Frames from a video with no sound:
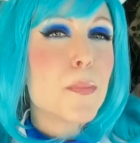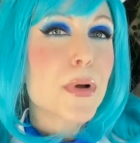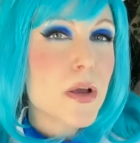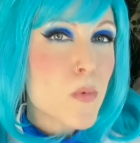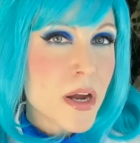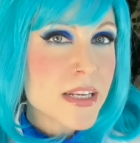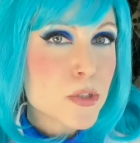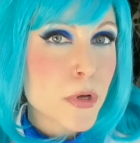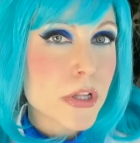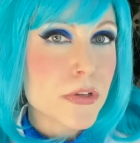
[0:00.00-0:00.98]
but I wanted
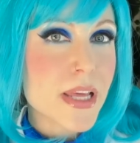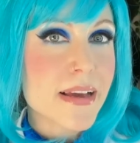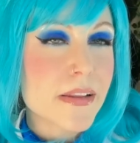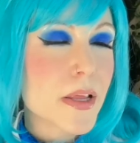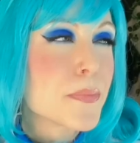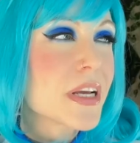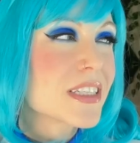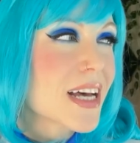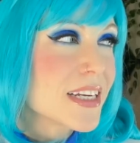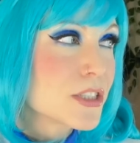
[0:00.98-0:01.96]
to include that clip
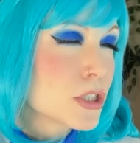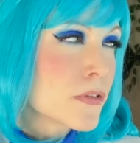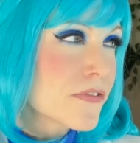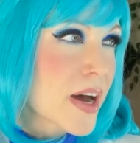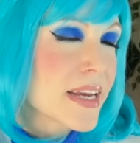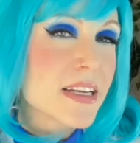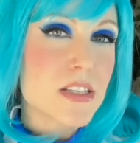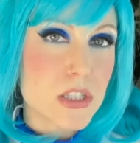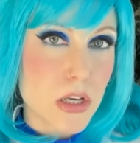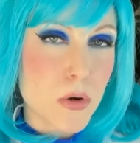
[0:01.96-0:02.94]
because I do find it
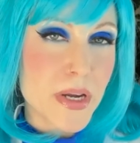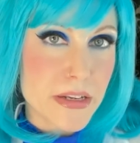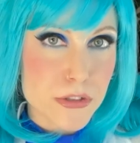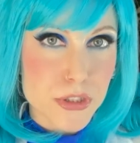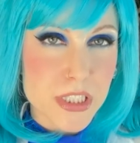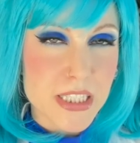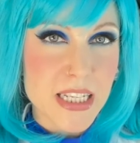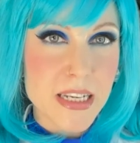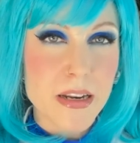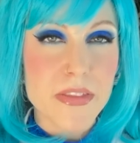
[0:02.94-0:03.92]
so
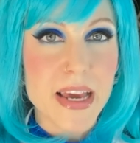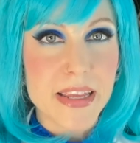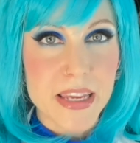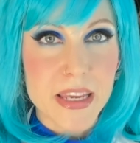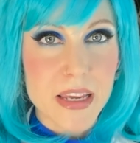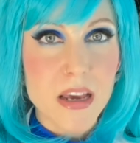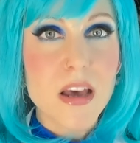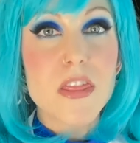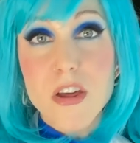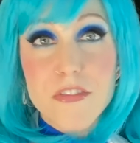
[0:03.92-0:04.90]
interesting that he,
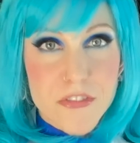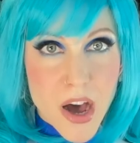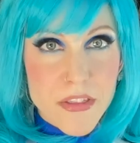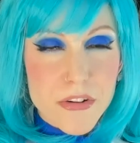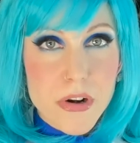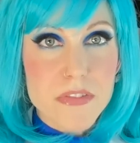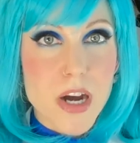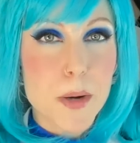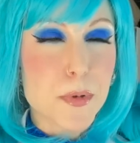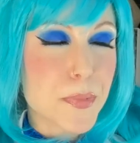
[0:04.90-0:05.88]
the father of
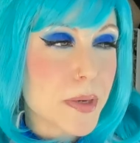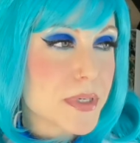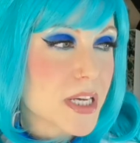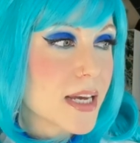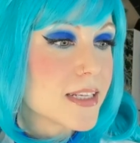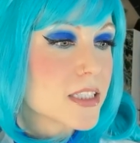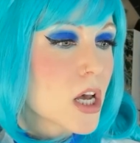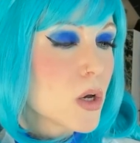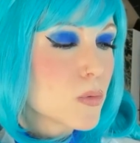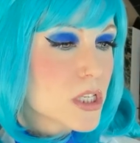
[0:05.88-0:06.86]
copper peptides,
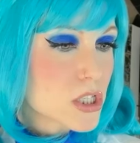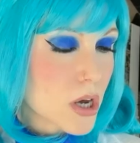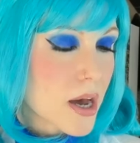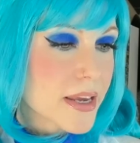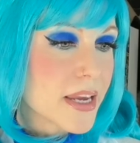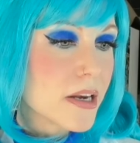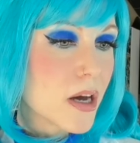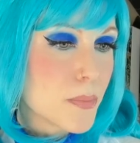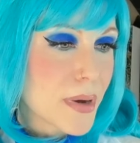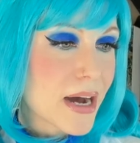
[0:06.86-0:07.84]
was talking
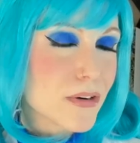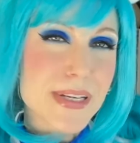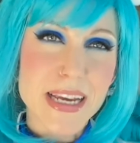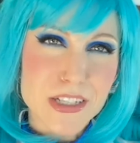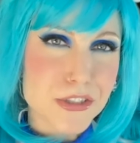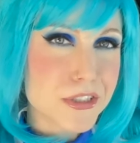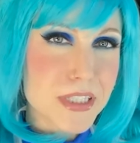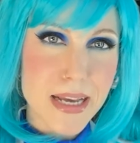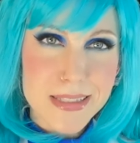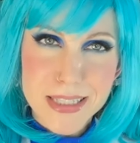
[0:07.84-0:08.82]
about
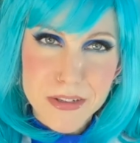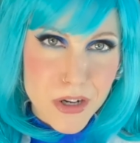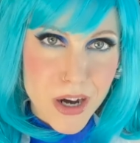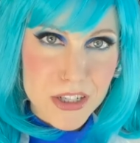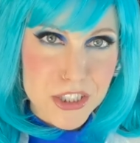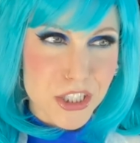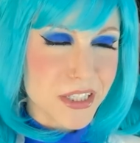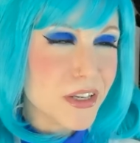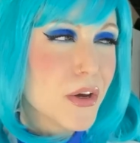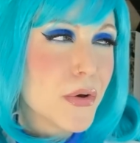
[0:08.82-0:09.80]
exercising caution.